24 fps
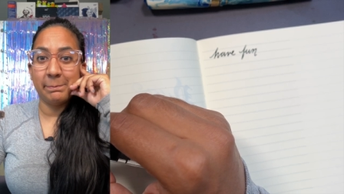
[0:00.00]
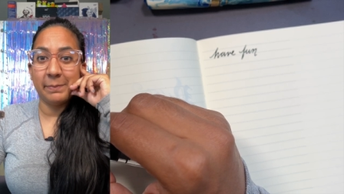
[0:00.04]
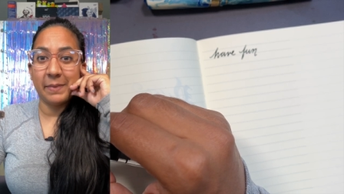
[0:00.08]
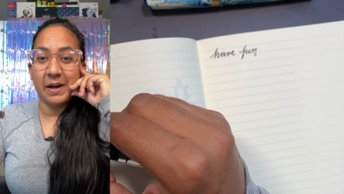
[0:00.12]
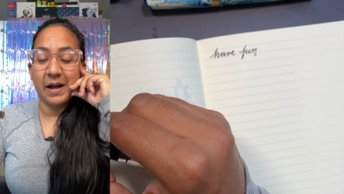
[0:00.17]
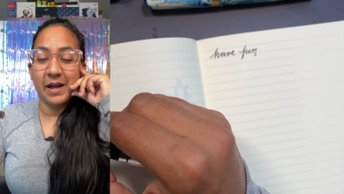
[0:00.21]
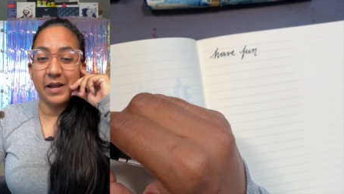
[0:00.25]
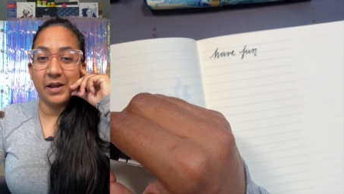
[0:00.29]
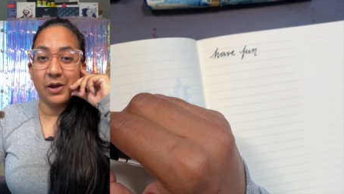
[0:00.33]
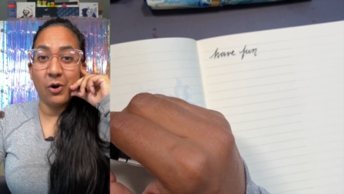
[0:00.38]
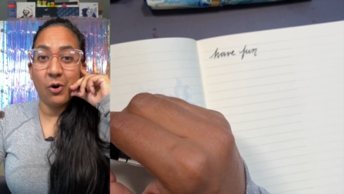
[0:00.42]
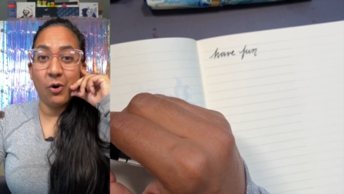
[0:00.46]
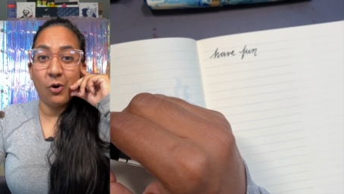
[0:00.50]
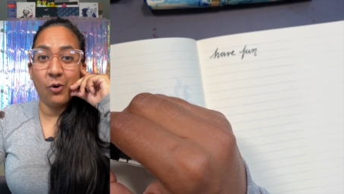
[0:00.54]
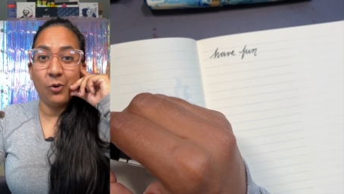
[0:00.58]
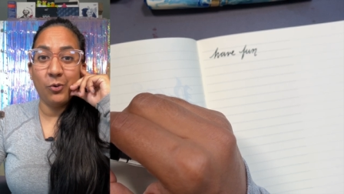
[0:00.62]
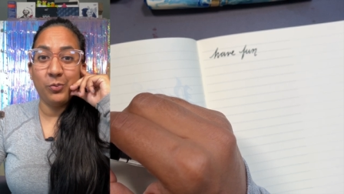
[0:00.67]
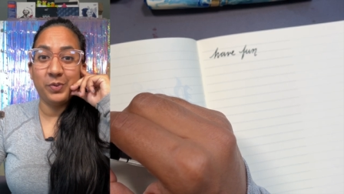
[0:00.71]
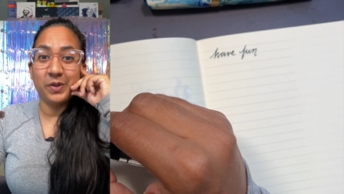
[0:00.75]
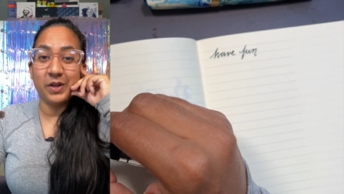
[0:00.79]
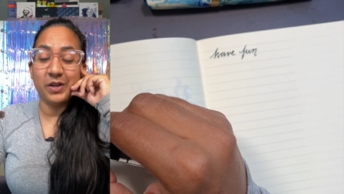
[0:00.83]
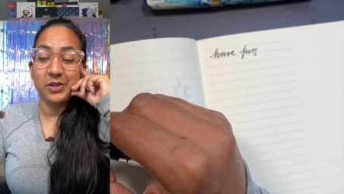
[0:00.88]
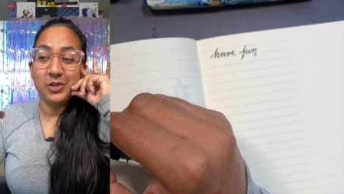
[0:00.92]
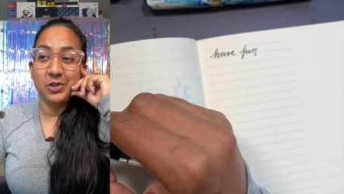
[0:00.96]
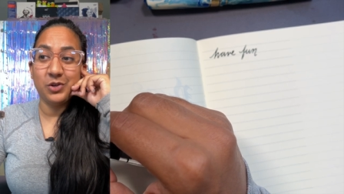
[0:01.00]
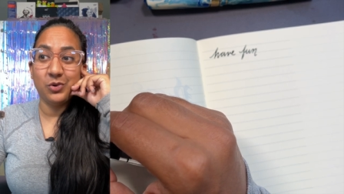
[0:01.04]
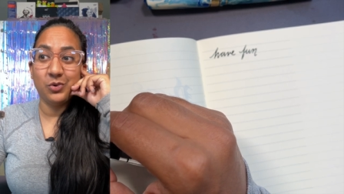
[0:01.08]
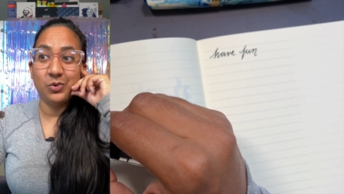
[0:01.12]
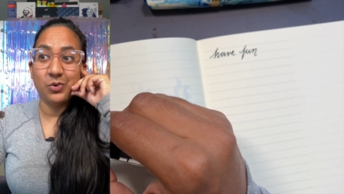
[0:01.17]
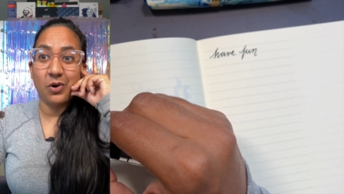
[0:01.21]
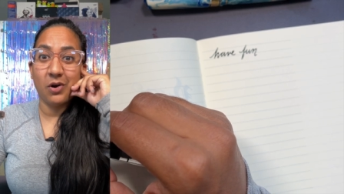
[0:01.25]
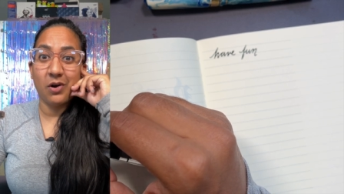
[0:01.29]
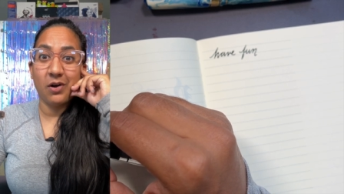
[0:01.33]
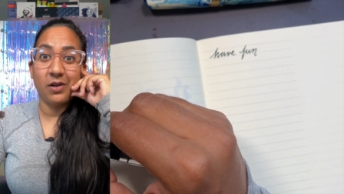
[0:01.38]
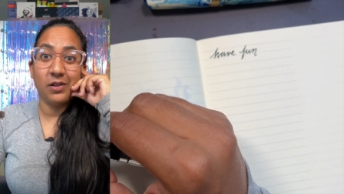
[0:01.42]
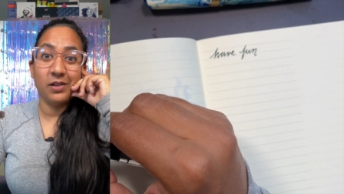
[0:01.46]
I hope that
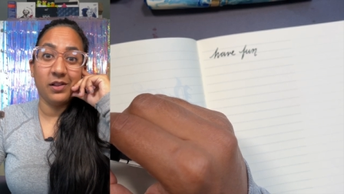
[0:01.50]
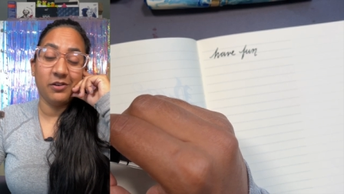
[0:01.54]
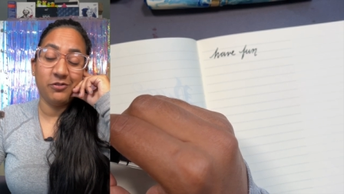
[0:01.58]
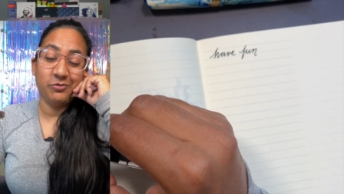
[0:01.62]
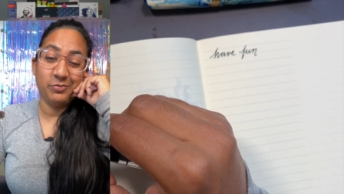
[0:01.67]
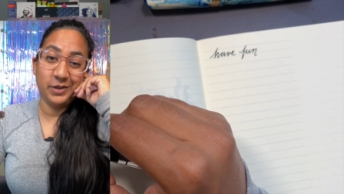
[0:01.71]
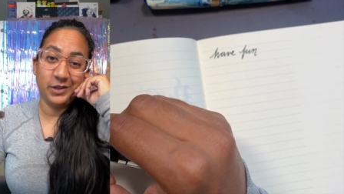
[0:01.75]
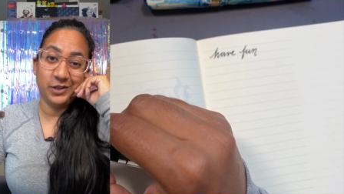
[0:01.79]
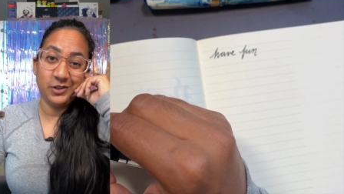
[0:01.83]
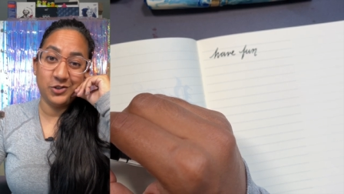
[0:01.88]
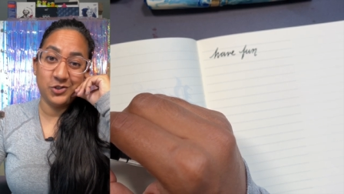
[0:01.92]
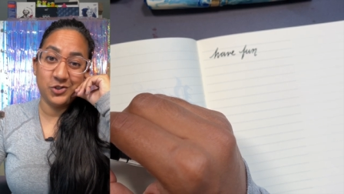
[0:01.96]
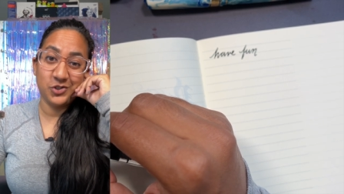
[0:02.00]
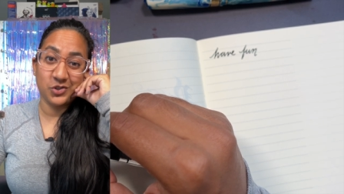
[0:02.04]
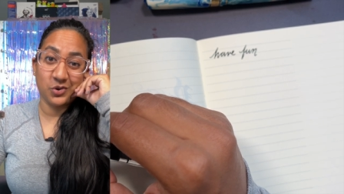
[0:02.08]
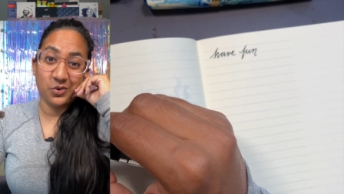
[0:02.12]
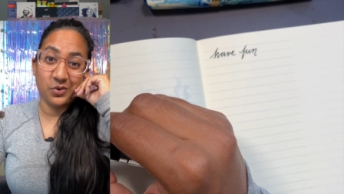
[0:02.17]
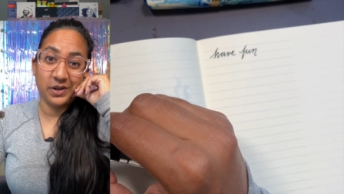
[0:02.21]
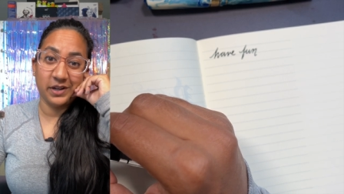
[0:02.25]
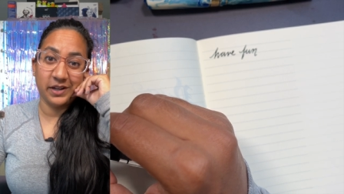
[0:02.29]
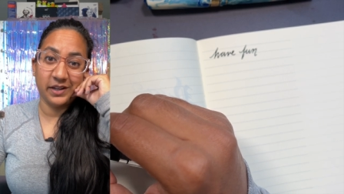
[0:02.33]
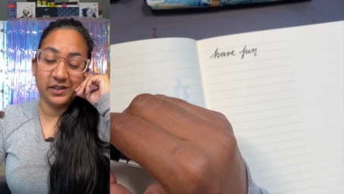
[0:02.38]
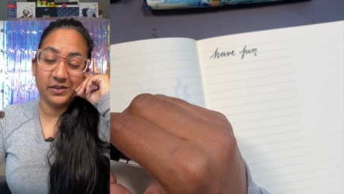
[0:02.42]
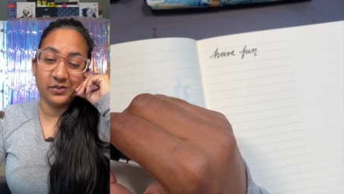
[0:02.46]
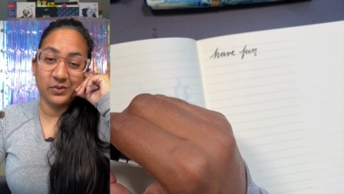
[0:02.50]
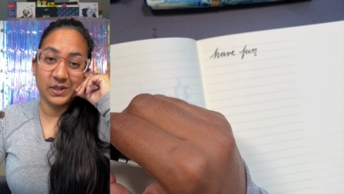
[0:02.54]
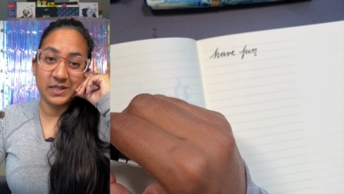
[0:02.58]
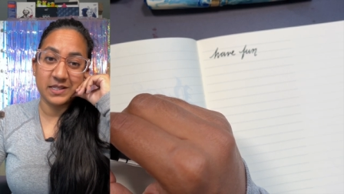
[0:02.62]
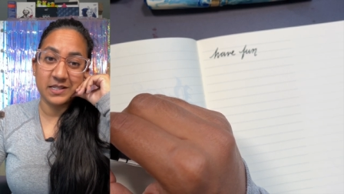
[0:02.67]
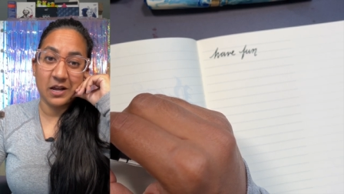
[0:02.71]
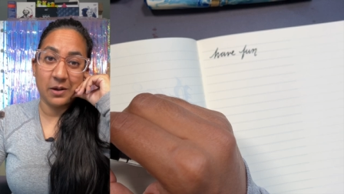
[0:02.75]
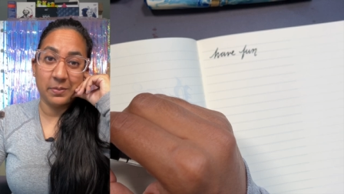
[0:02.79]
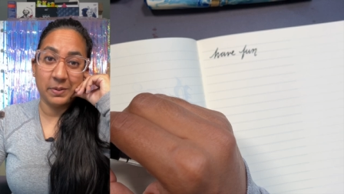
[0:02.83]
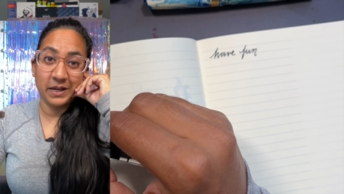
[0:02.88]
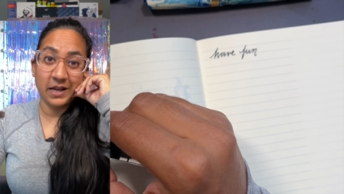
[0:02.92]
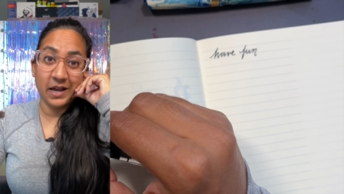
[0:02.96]
you all have been enjoying what's
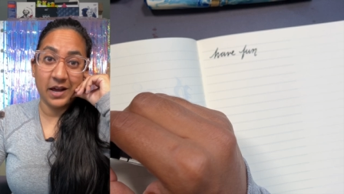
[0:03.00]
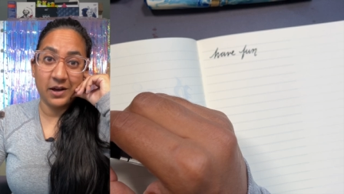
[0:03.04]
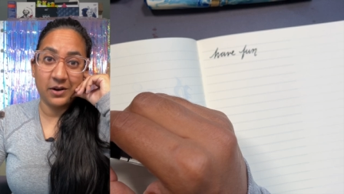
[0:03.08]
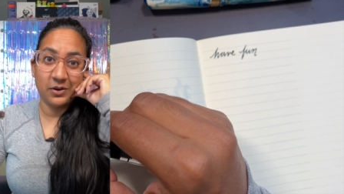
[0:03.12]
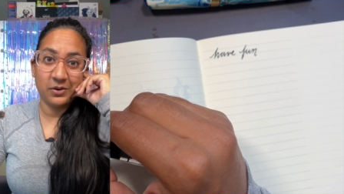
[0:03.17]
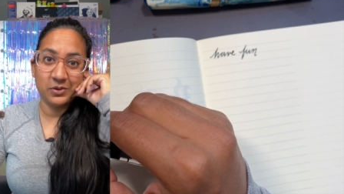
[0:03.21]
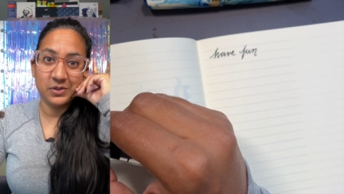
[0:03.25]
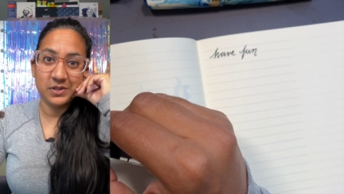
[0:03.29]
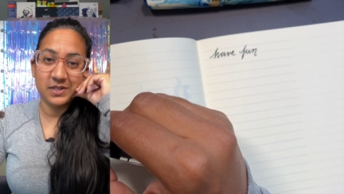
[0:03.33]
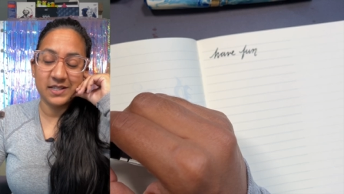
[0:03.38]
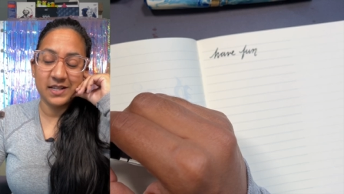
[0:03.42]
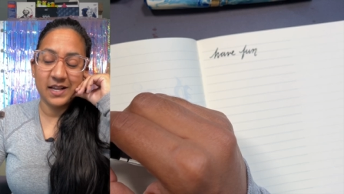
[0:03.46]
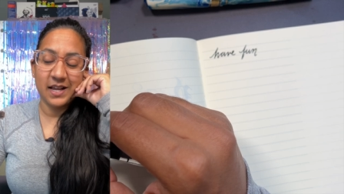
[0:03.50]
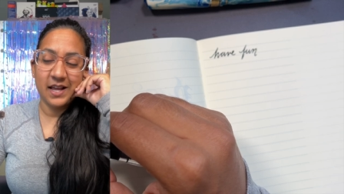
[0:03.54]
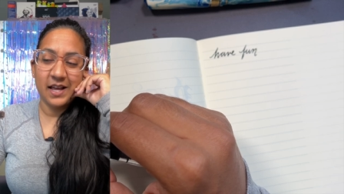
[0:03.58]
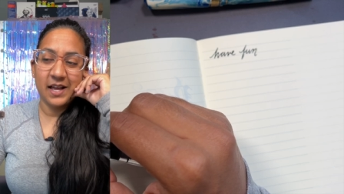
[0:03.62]
coming out.